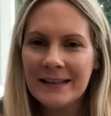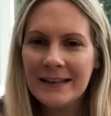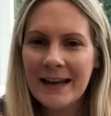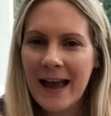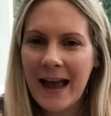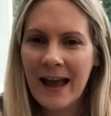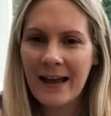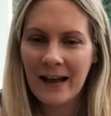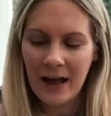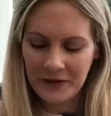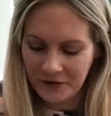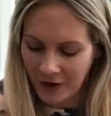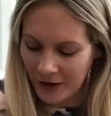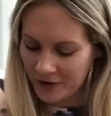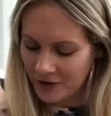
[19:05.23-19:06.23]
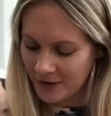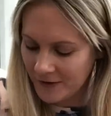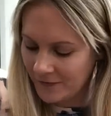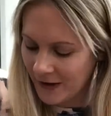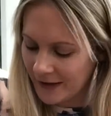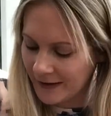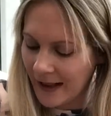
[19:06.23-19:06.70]
yeah, I
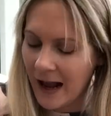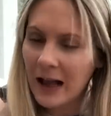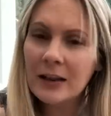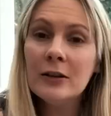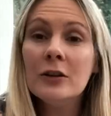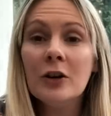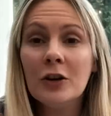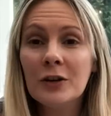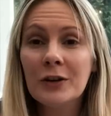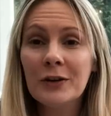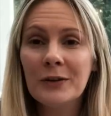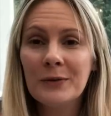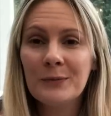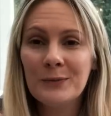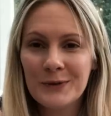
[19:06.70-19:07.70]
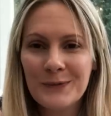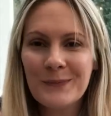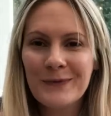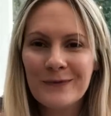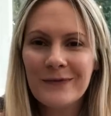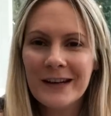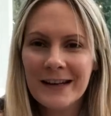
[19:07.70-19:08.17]
just think that look would
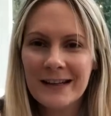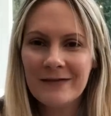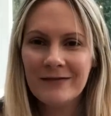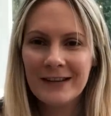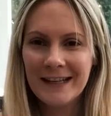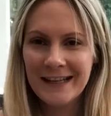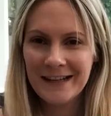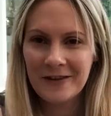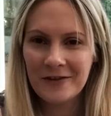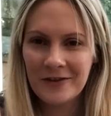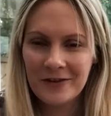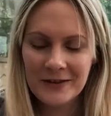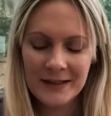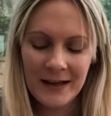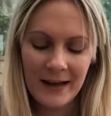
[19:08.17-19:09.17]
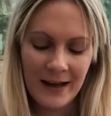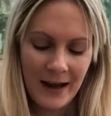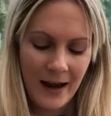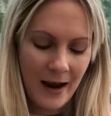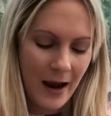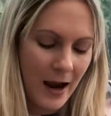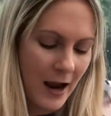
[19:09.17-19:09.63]
be really good.
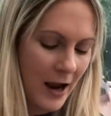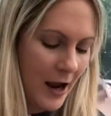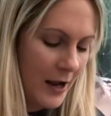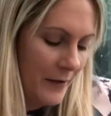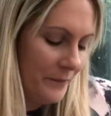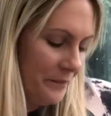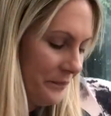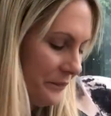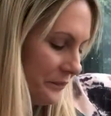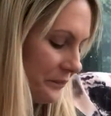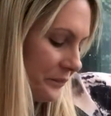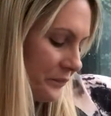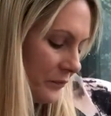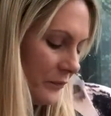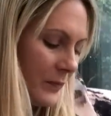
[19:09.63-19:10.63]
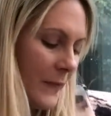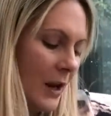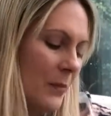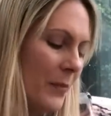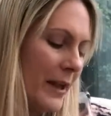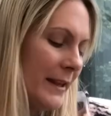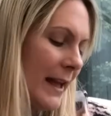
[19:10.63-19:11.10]

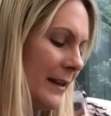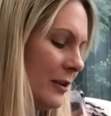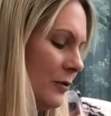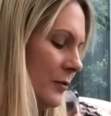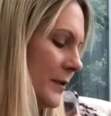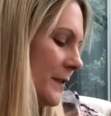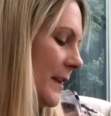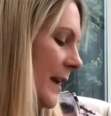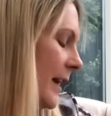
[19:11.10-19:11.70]
But then also,